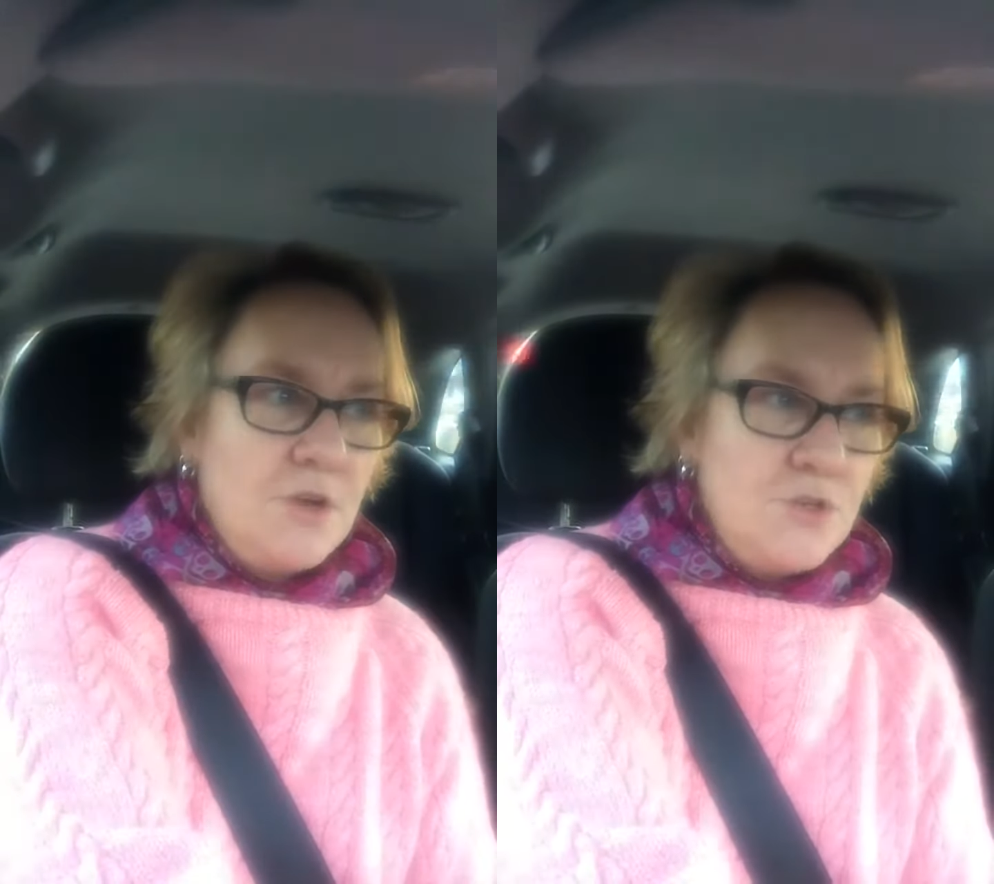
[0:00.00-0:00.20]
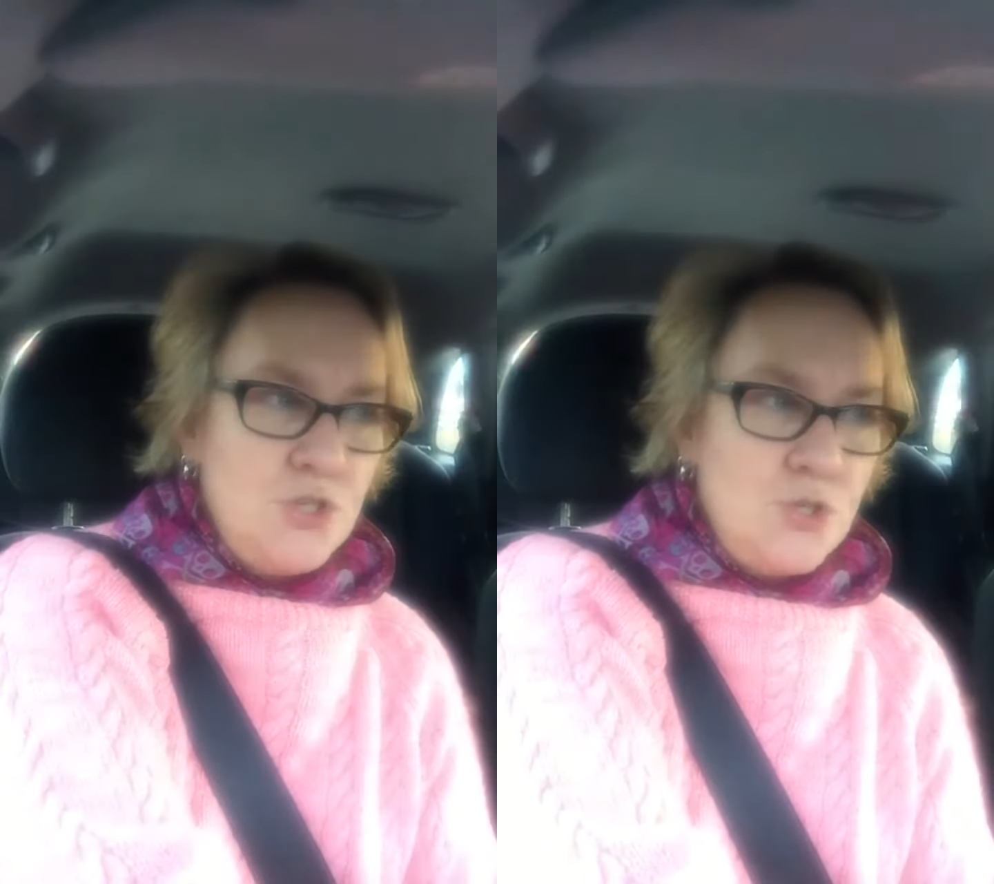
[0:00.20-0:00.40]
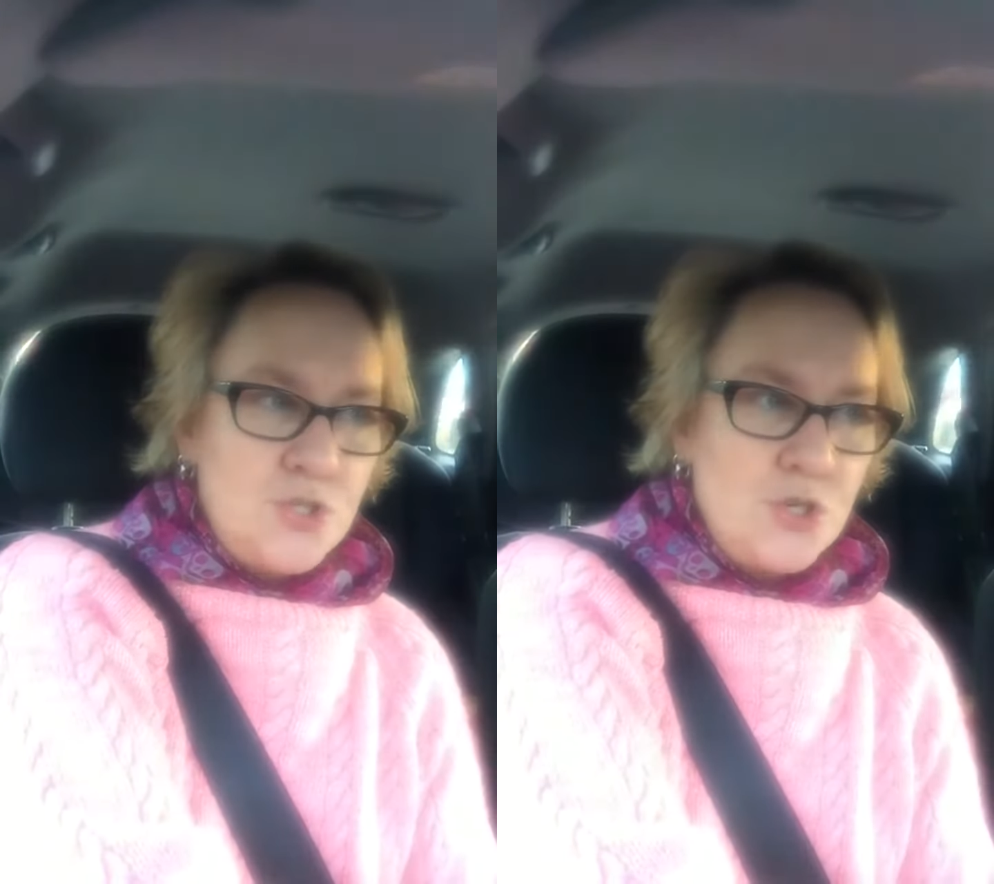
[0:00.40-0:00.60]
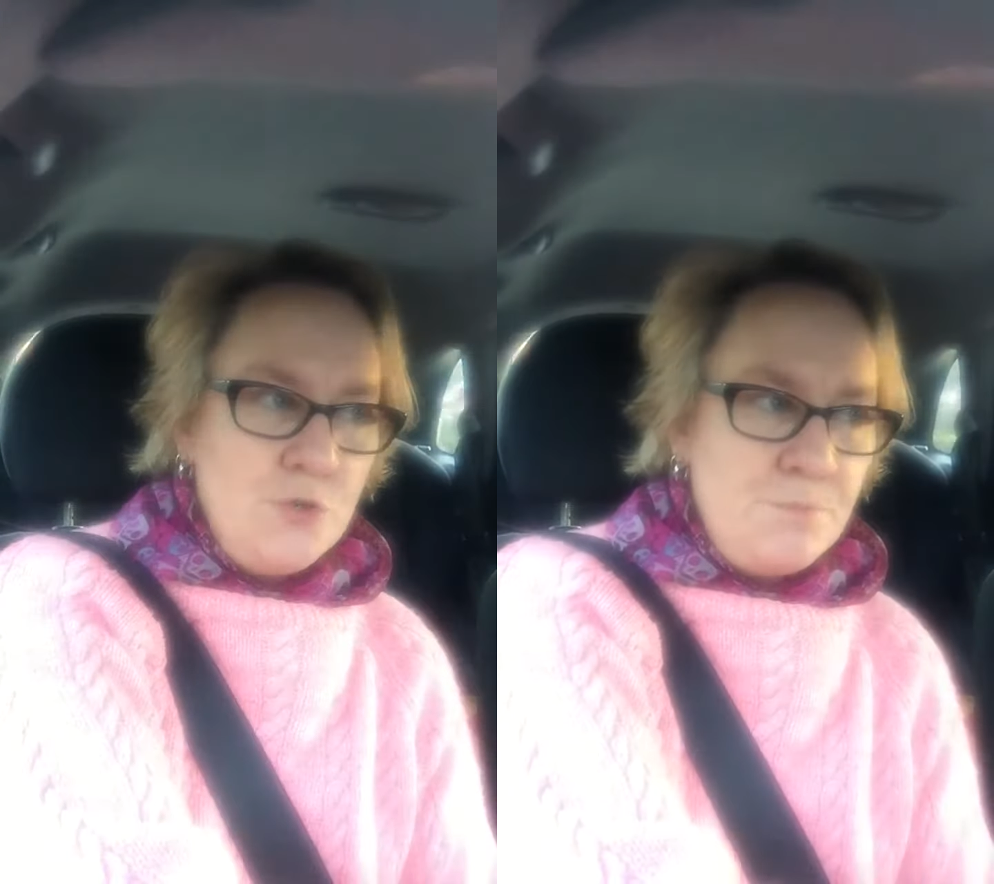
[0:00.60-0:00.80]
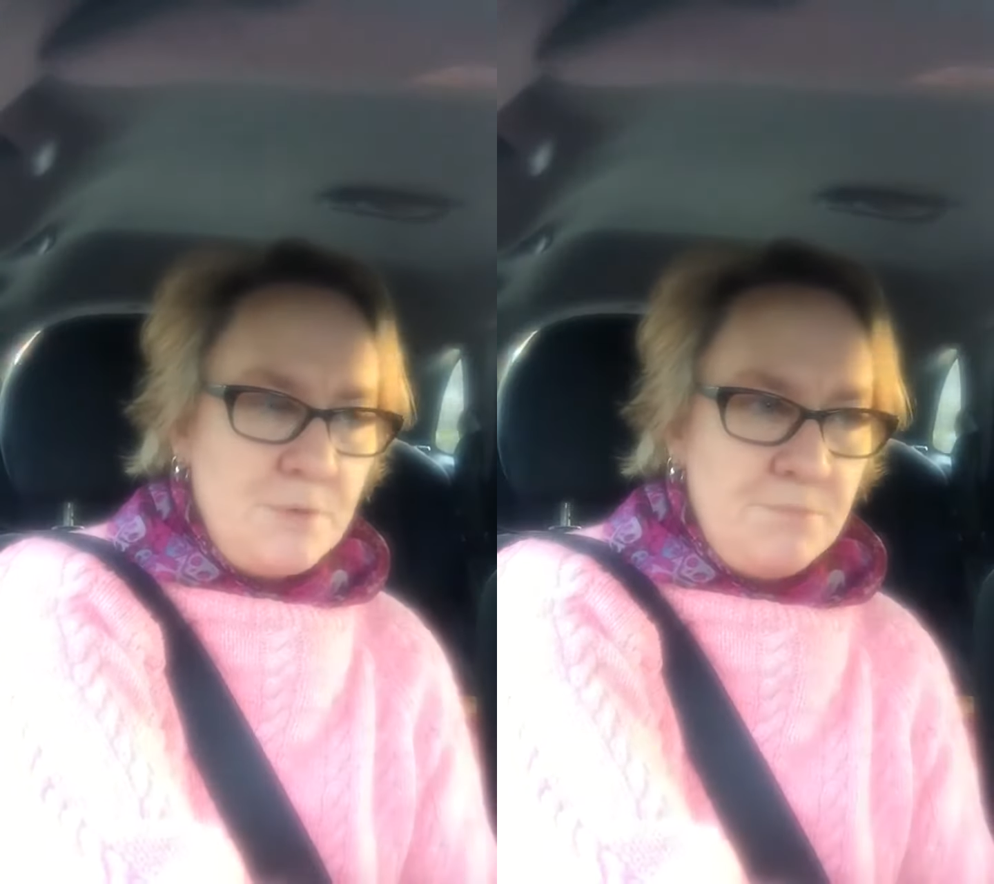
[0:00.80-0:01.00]
on
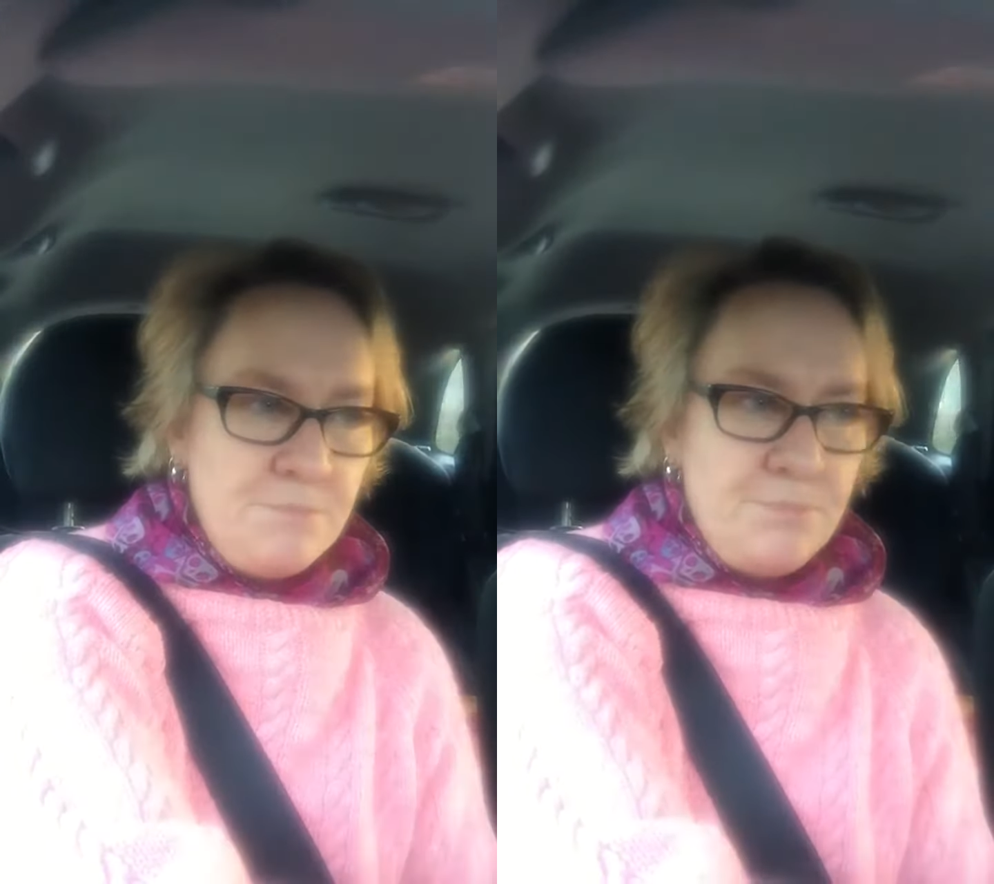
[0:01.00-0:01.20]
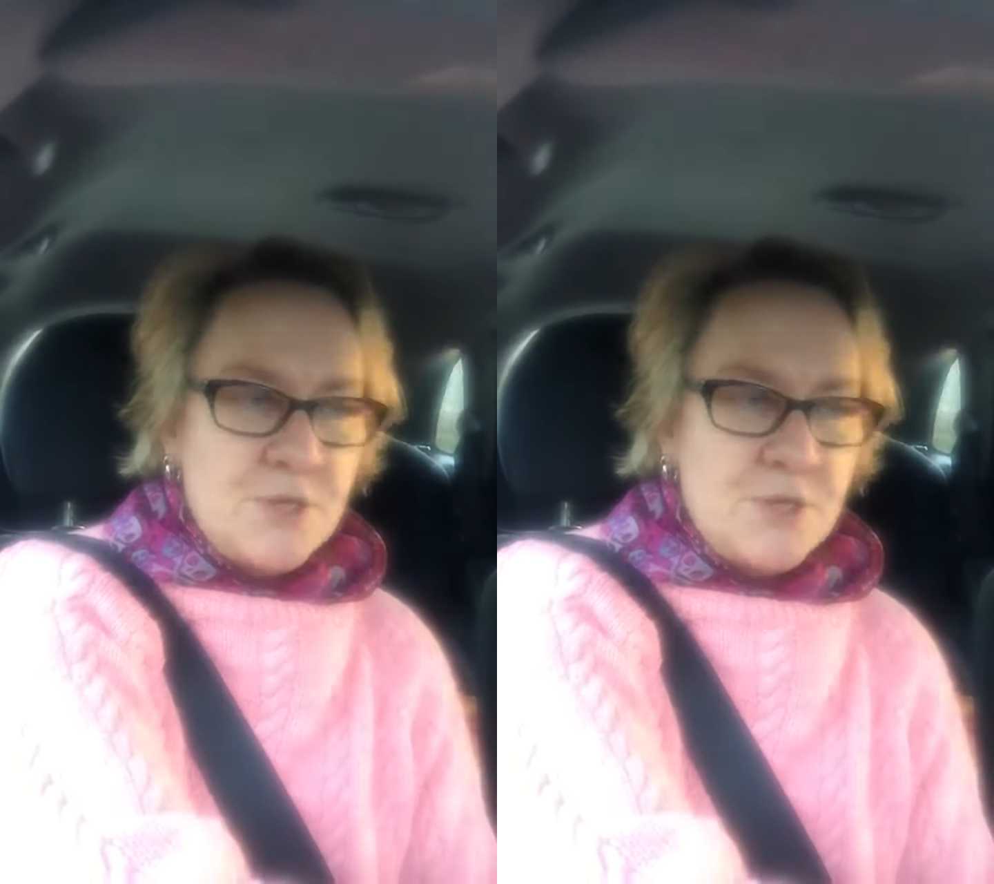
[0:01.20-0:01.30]
YouTube